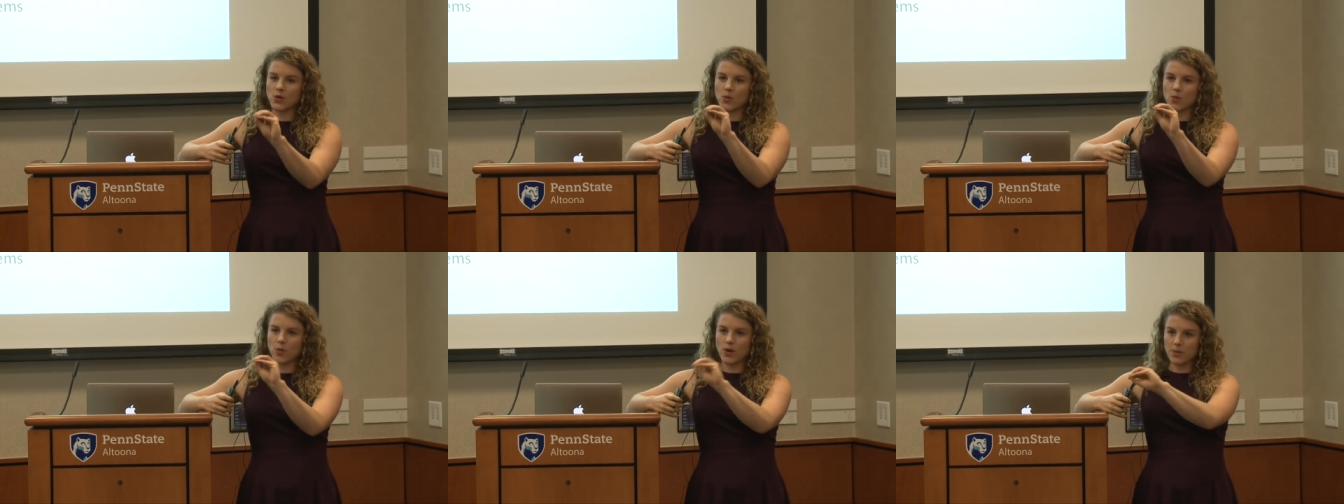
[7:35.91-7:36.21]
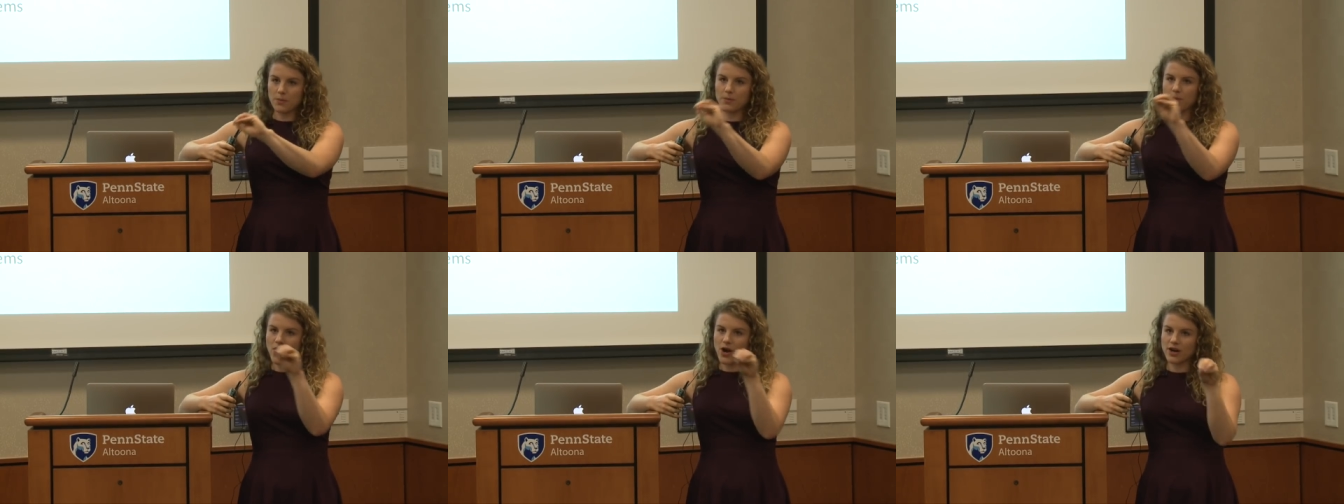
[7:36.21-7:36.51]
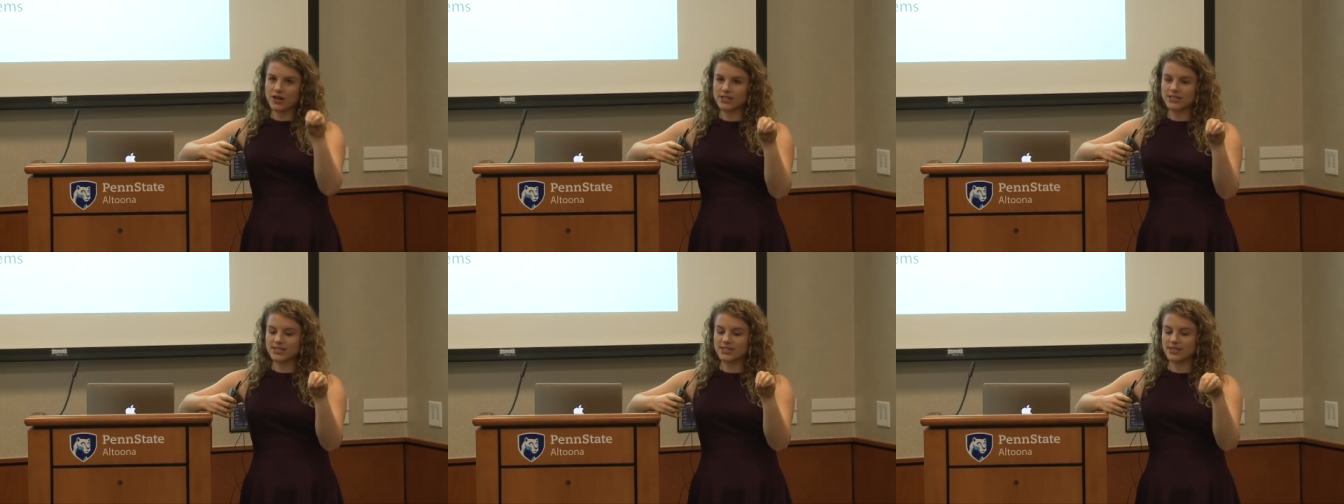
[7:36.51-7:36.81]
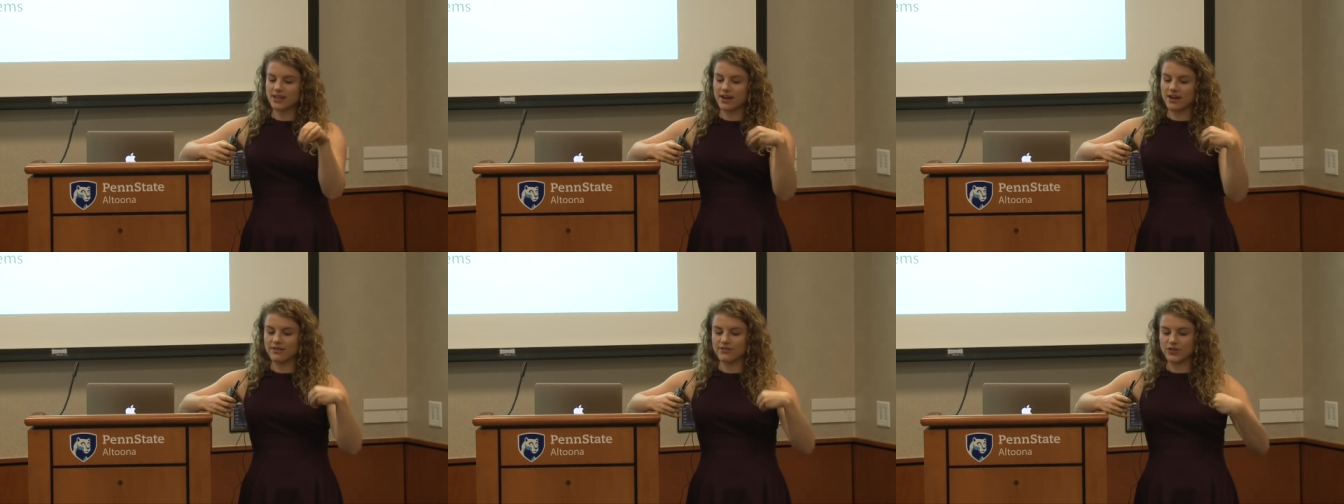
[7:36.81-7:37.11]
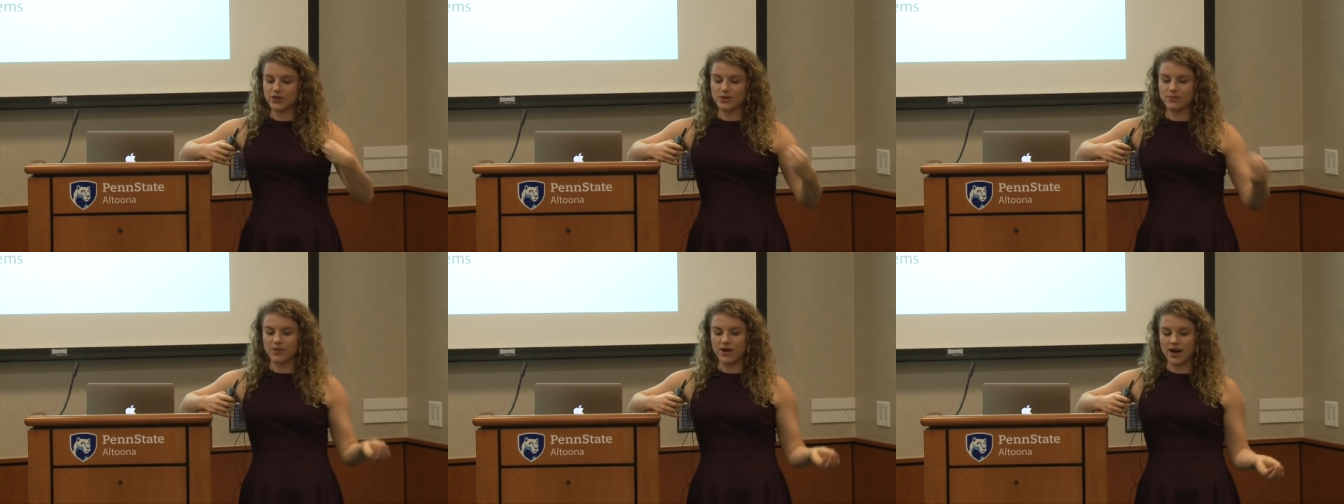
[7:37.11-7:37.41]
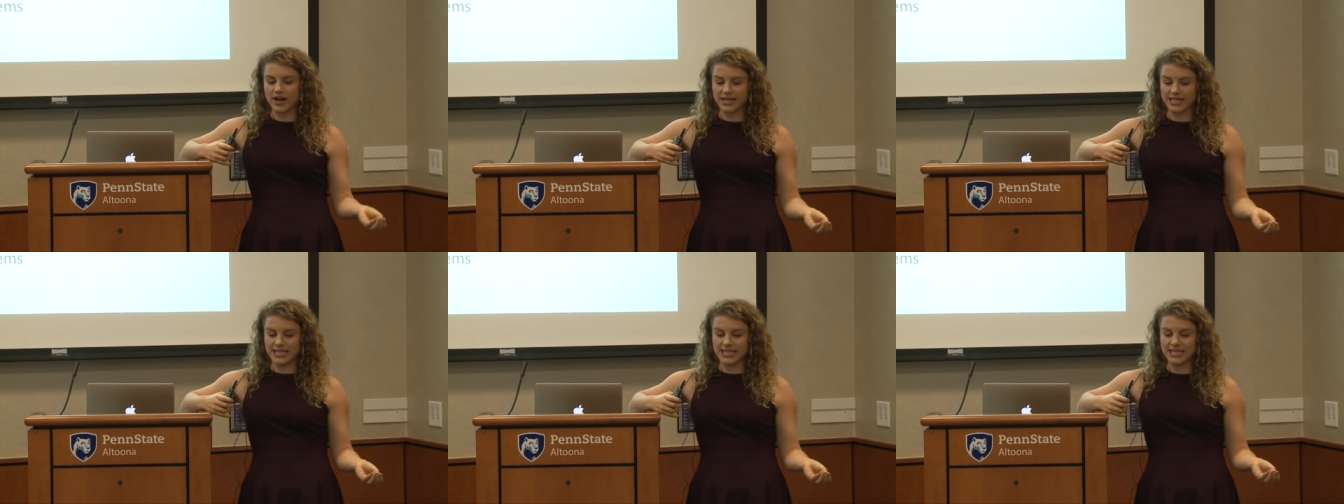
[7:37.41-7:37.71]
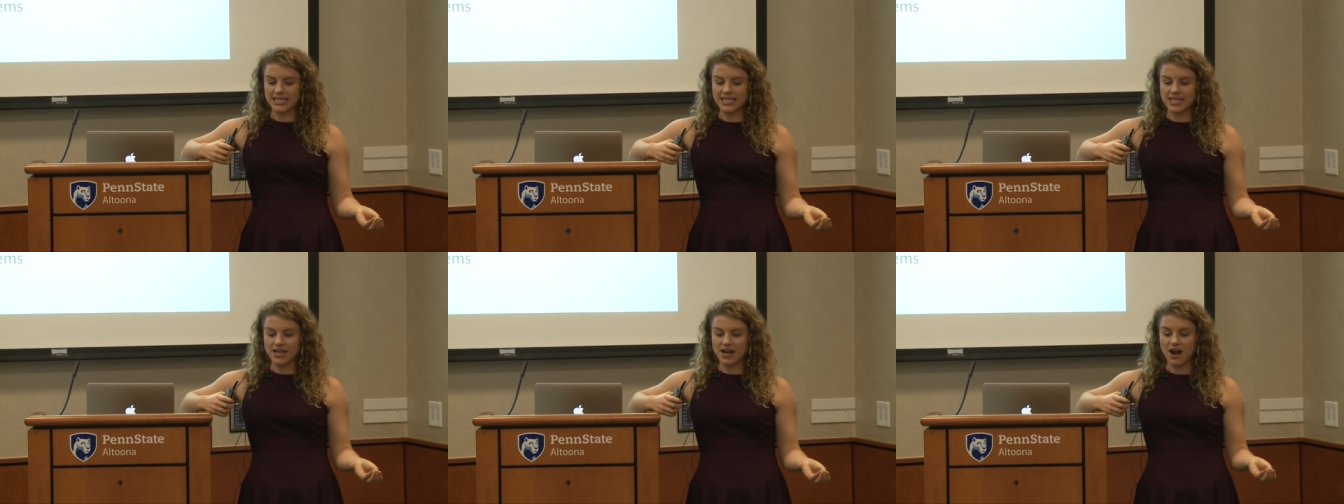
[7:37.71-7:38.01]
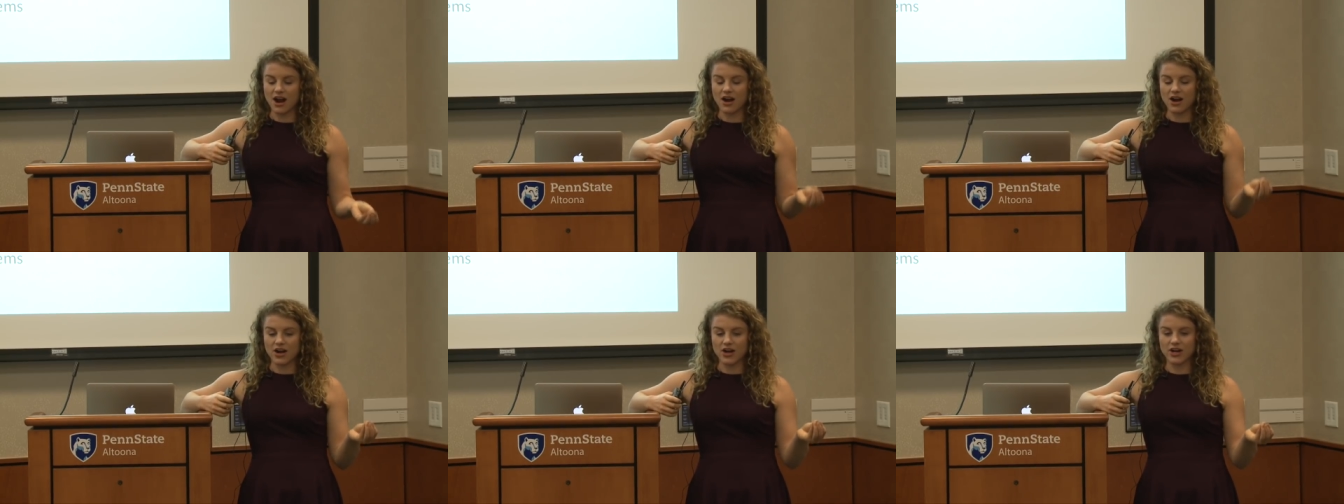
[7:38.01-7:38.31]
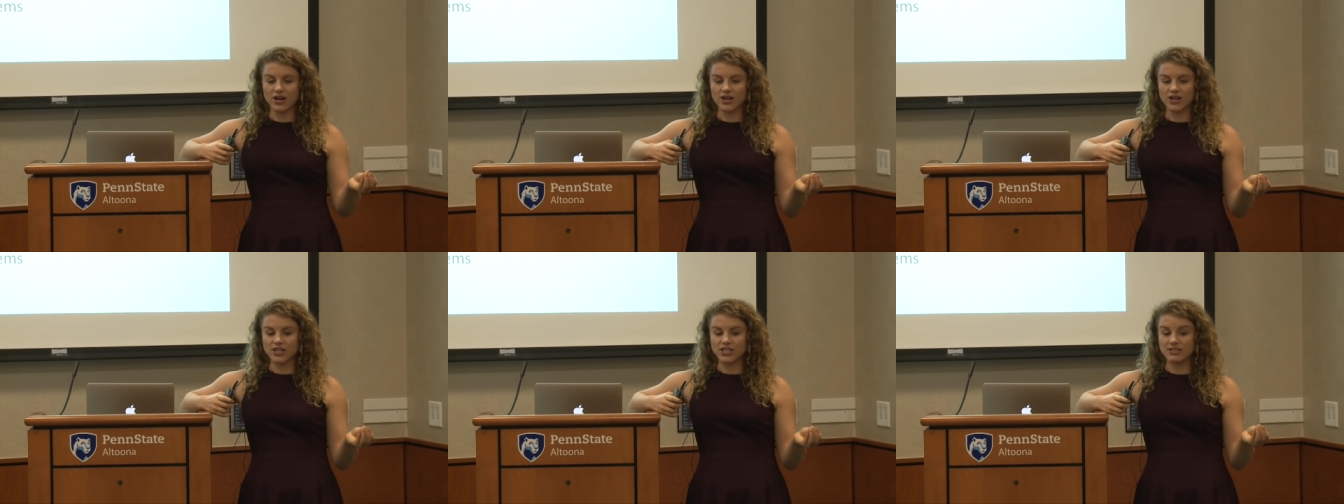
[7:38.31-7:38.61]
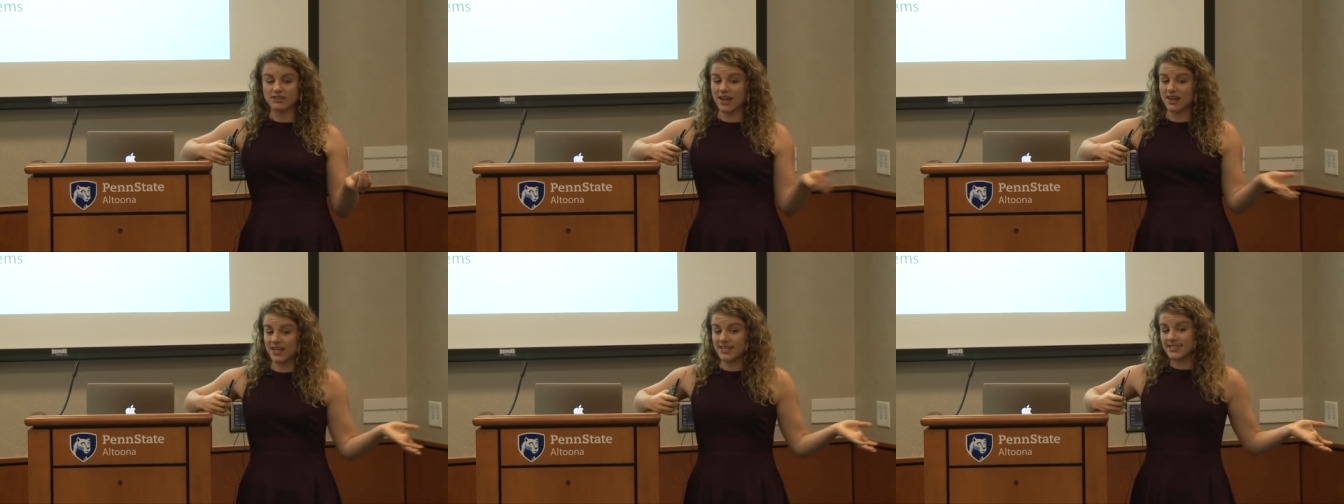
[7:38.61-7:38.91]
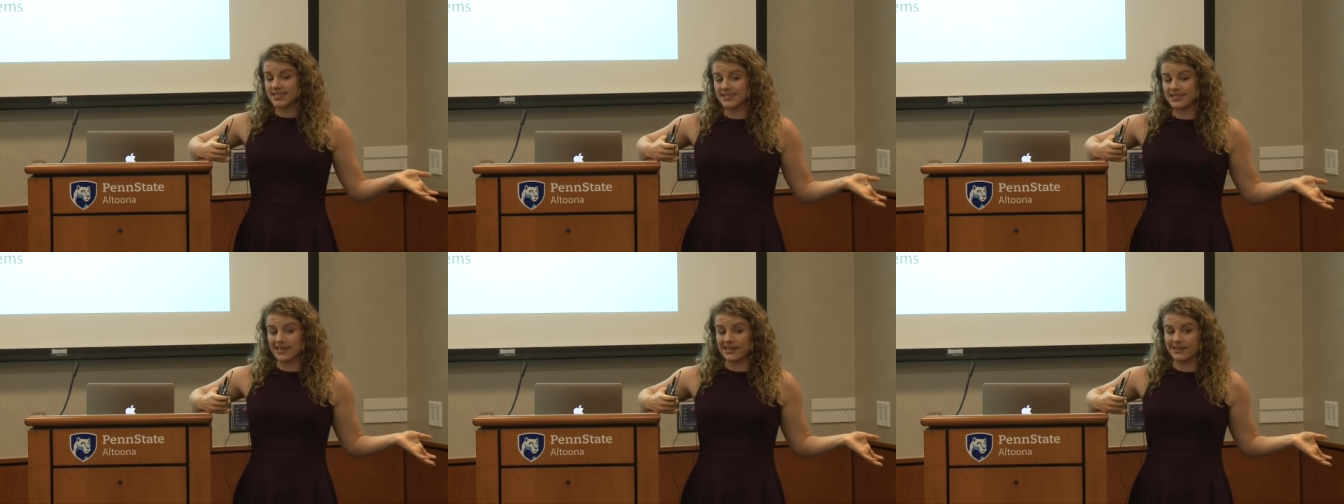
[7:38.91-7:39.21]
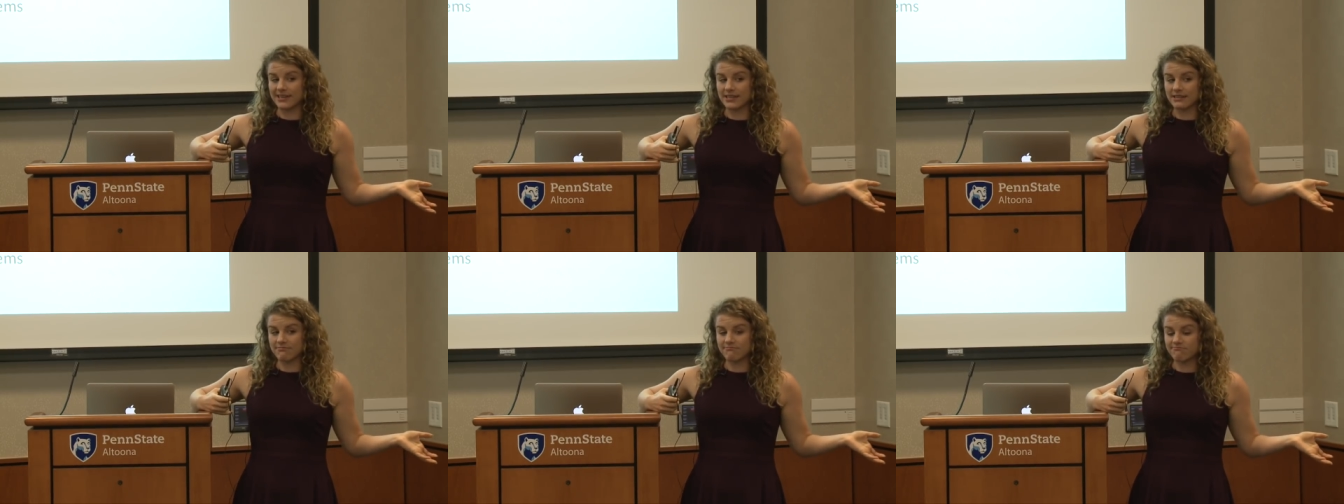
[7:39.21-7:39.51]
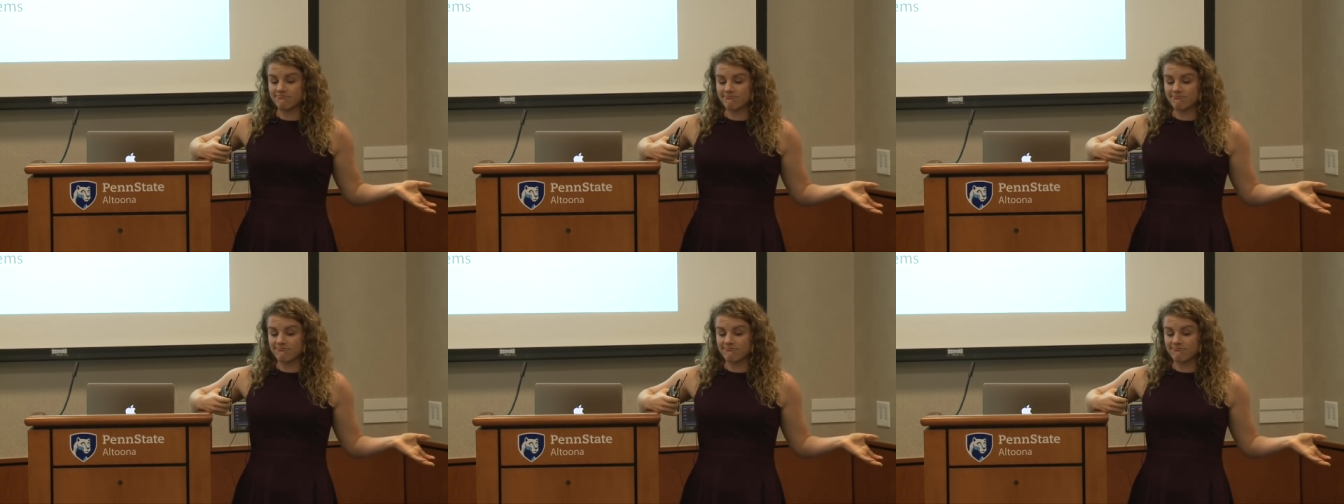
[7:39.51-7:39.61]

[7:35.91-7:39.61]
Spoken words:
what parts of your body are not necessary.